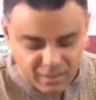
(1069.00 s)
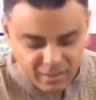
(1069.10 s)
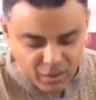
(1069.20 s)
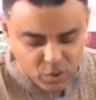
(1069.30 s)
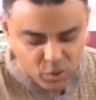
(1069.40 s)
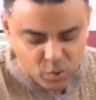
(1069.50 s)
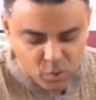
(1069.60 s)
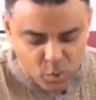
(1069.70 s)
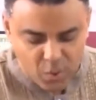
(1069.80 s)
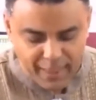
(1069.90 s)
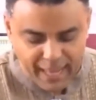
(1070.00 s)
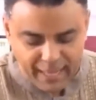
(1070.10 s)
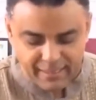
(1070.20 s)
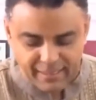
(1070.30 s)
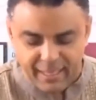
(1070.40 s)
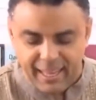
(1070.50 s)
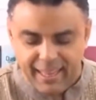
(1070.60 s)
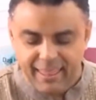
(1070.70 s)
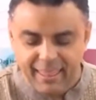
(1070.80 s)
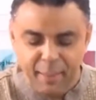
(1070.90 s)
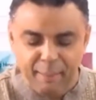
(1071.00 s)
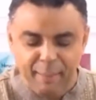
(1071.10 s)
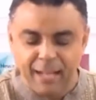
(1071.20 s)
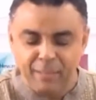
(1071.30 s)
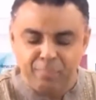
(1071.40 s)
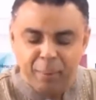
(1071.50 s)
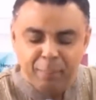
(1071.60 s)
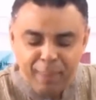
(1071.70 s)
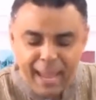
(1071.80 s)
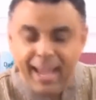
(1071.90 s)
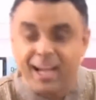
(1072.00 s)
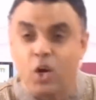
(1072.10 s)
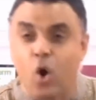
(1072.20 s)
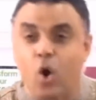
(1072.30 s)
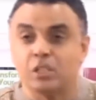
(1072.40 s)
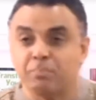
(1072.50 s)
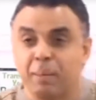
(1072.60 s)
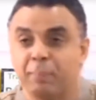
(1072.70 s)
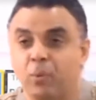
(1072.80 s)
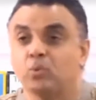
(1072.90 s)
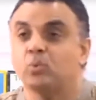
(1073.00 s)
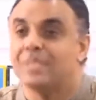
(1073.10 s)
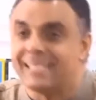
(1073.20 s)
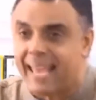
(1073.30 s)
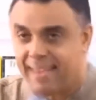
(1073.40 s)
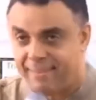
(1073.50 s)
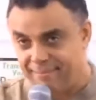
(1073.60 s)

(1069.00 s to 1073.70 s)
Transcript: so that they might prepare God's people to serve.